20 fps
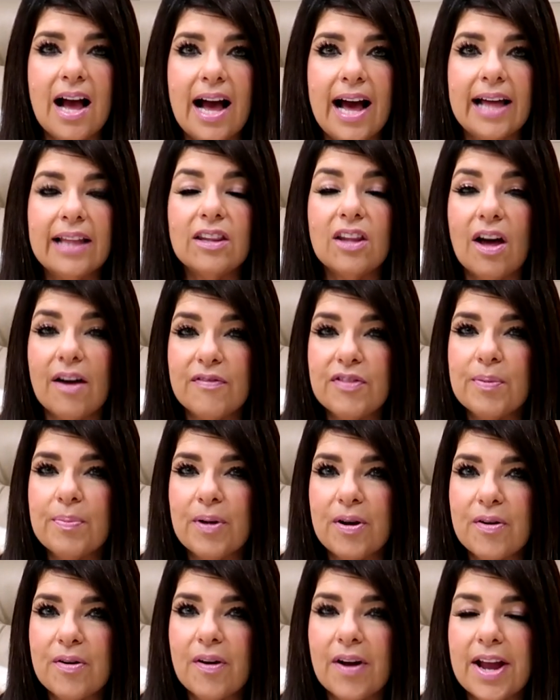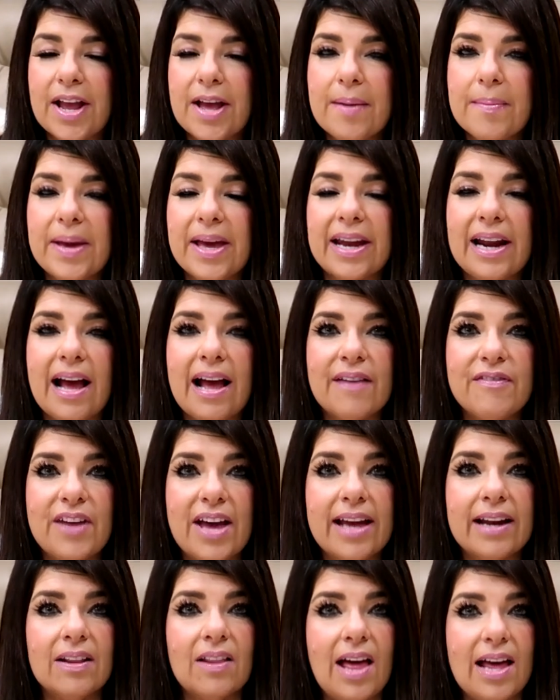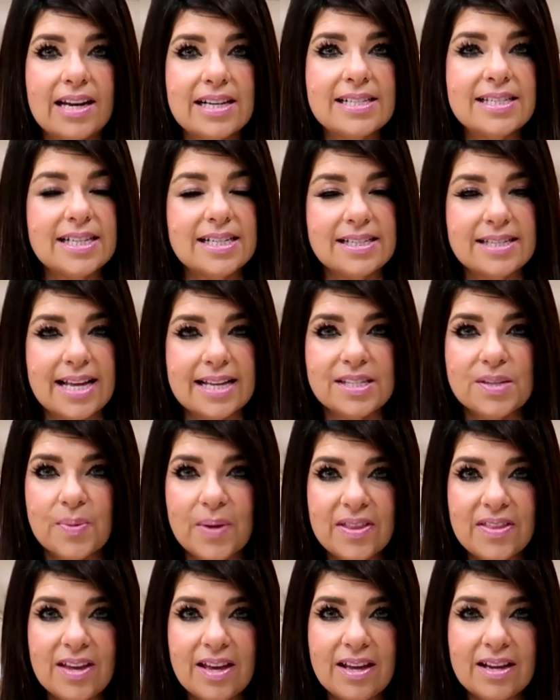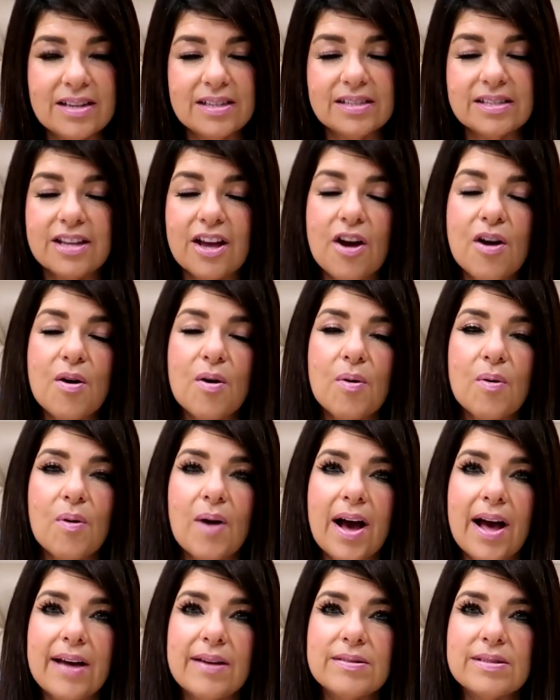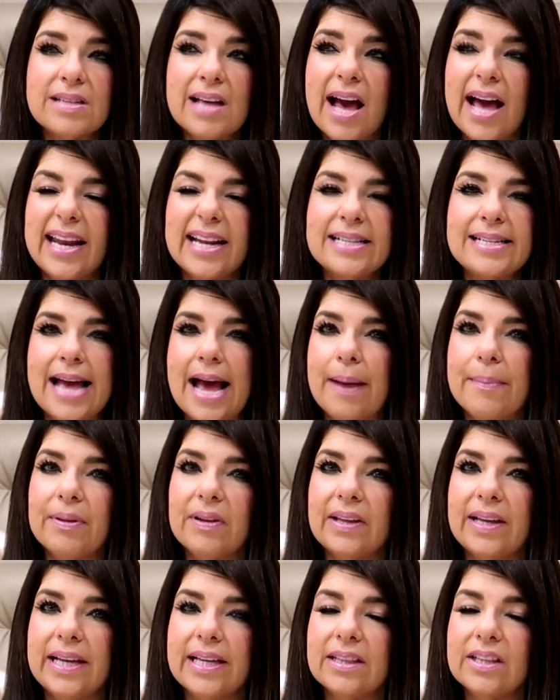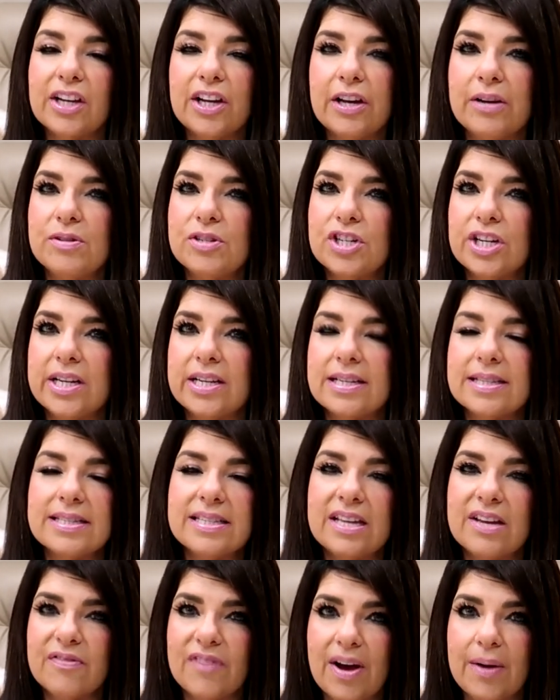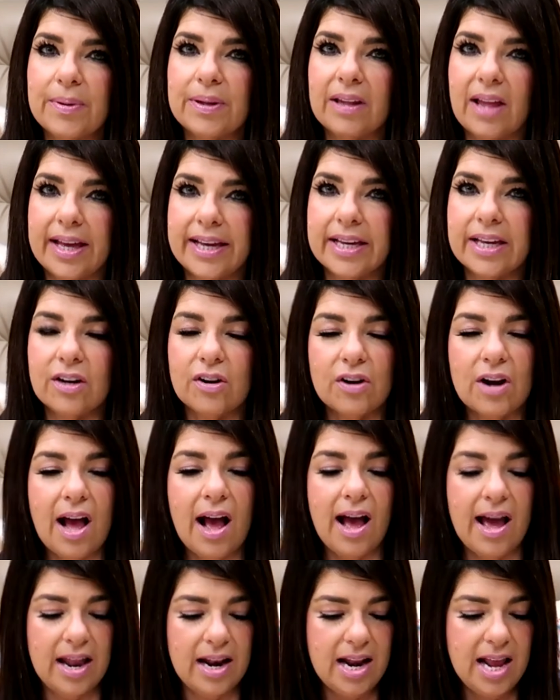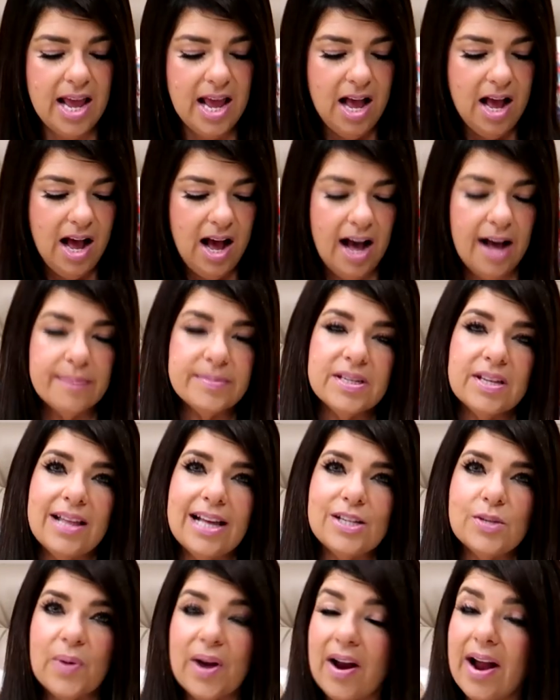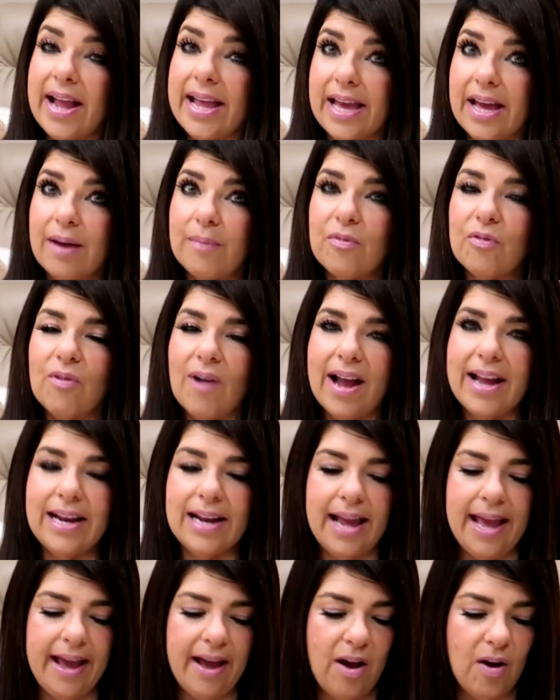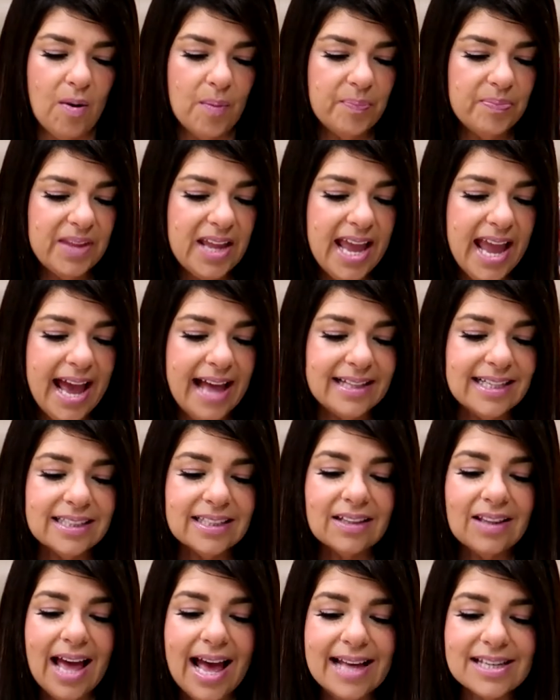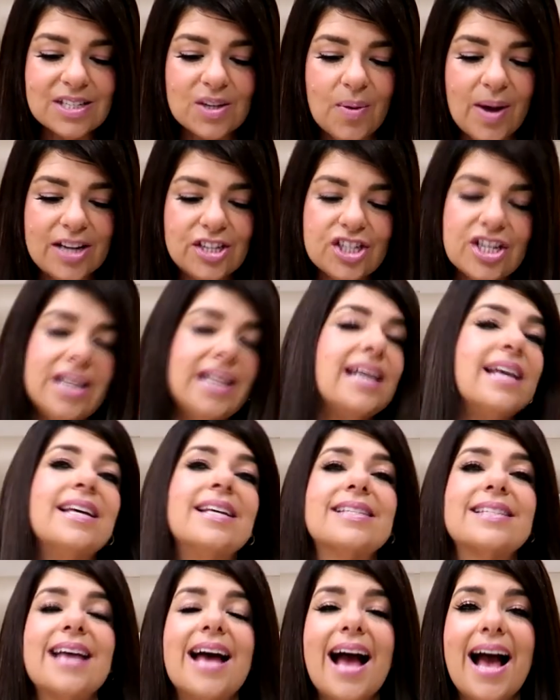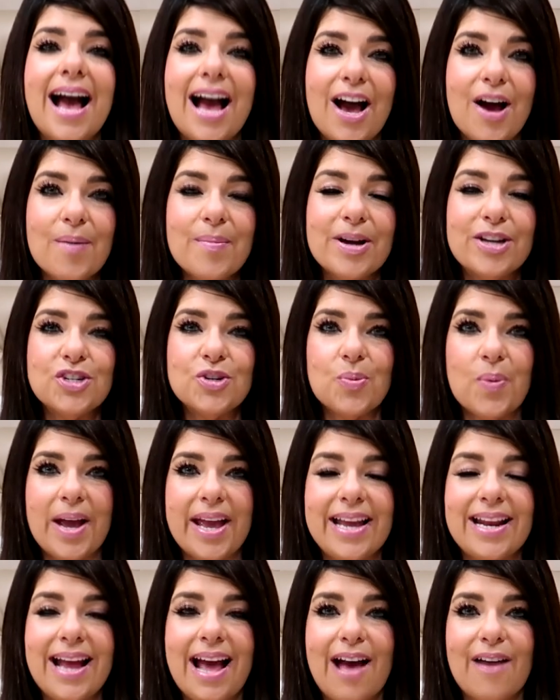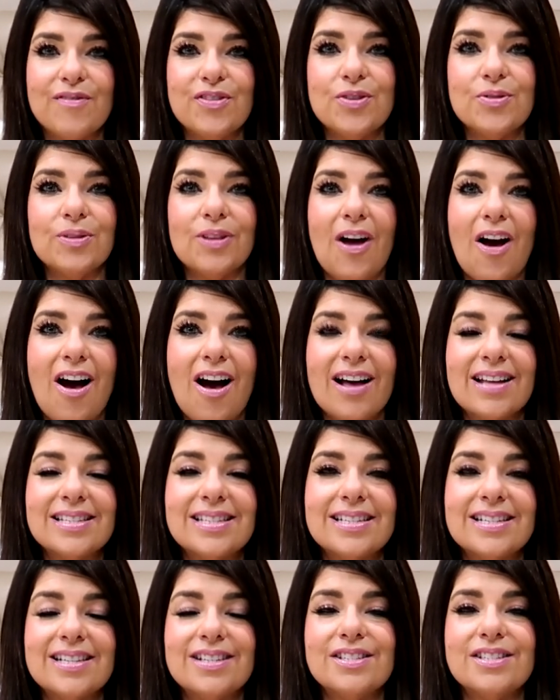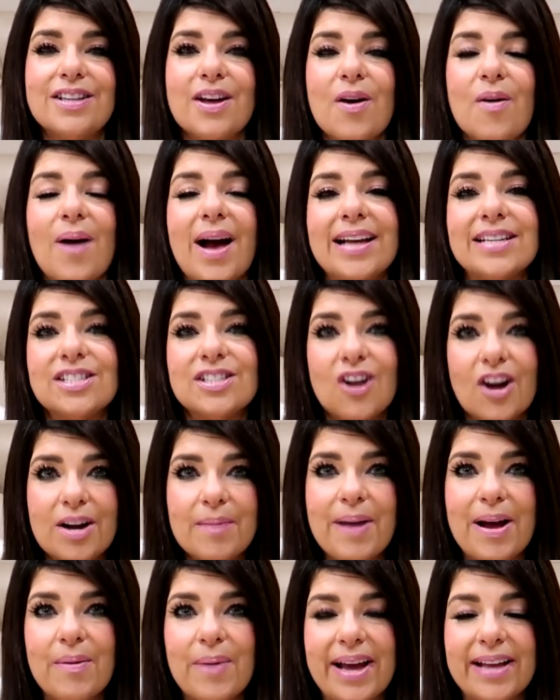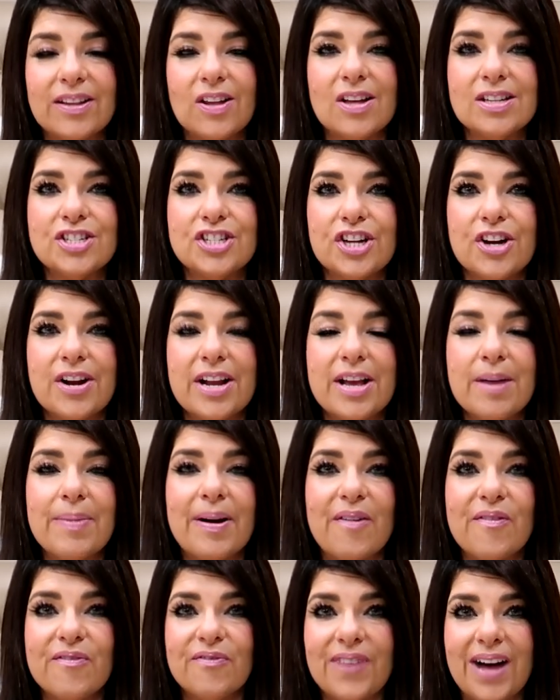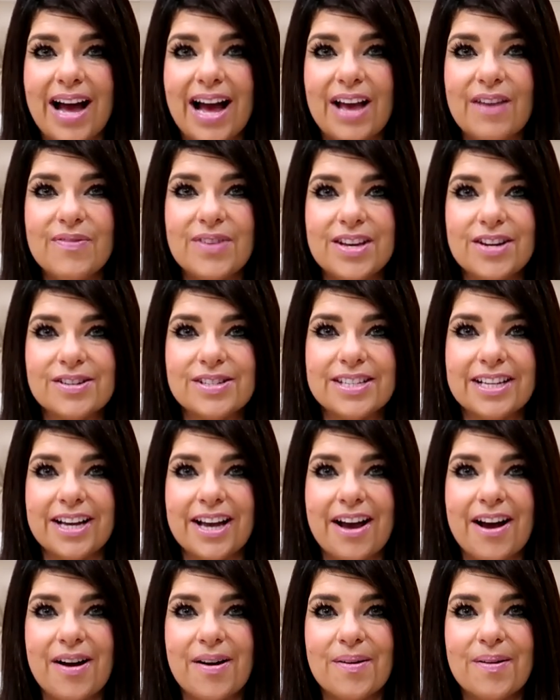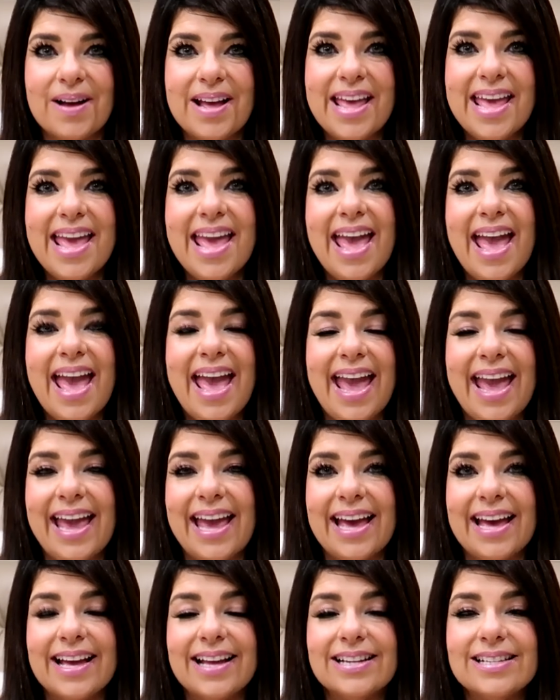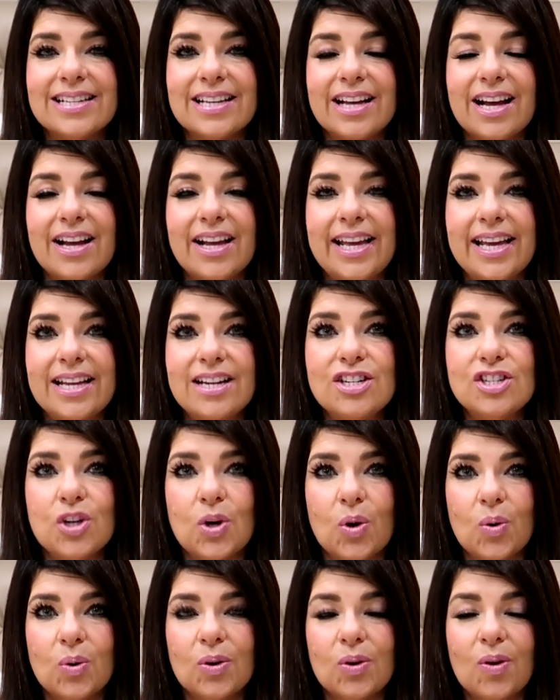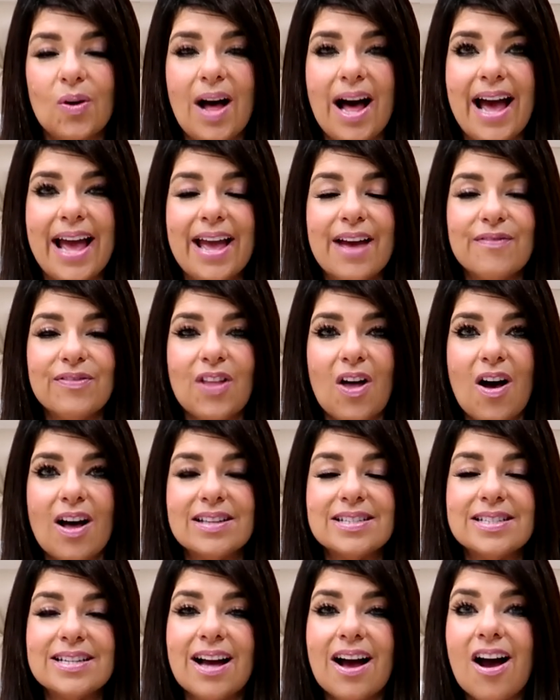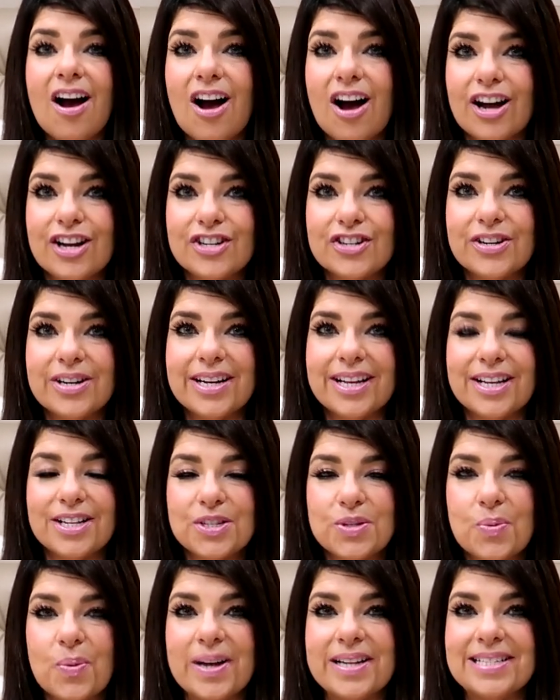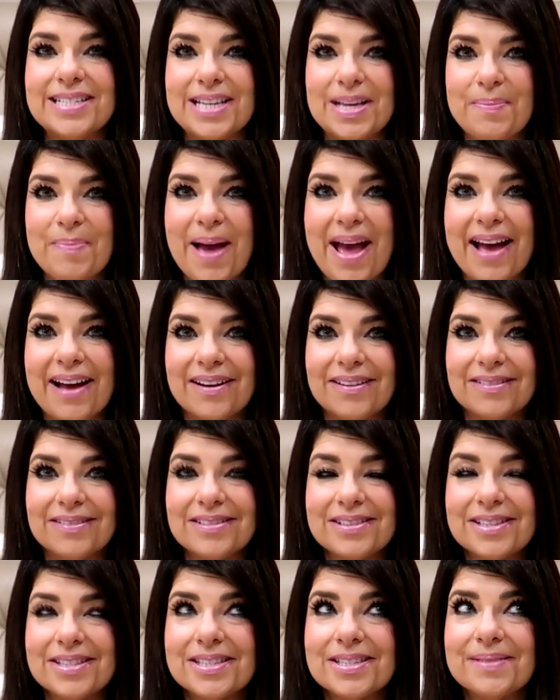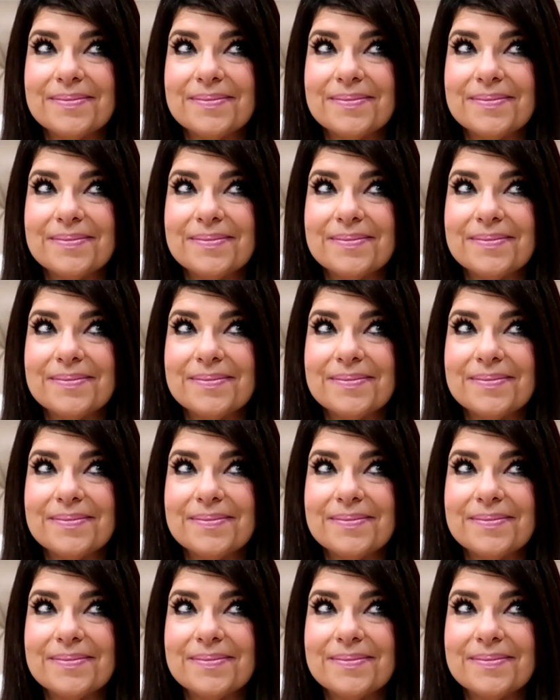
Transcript: I love the program and I've had a lot of success with it. So I was kind of dabbling in the coaching to see if I would like it or not. So that's where I am right now. And then the last question is, how much weight have you lost? So I started my weight loss journey about 5 years ago, and in total I have lost 120 pounds.